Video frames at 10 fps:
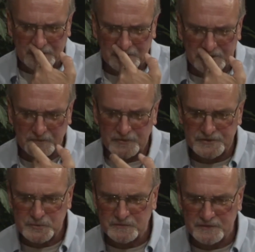about the Board of
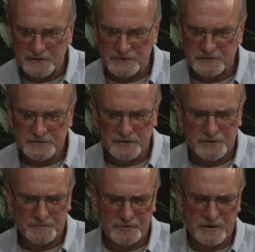Supervisors started a
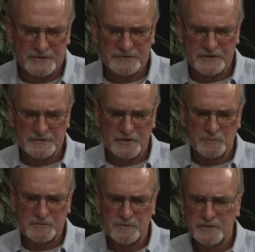process to help
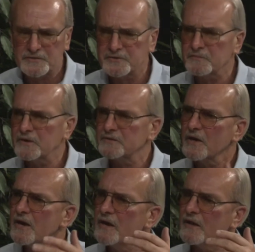sponsor some kids.
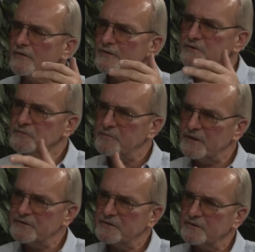Now, this is
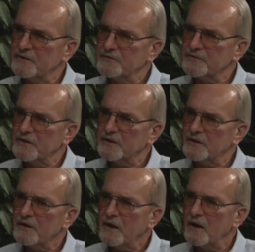based, as I understand it,
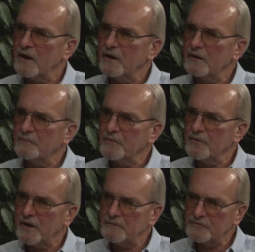on a
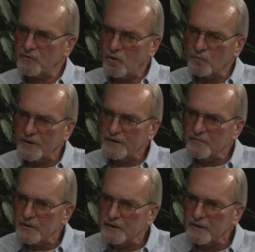program that's already
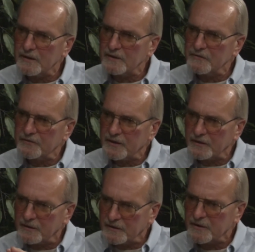running in Santa
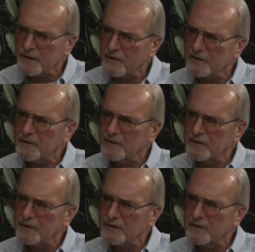Clara County?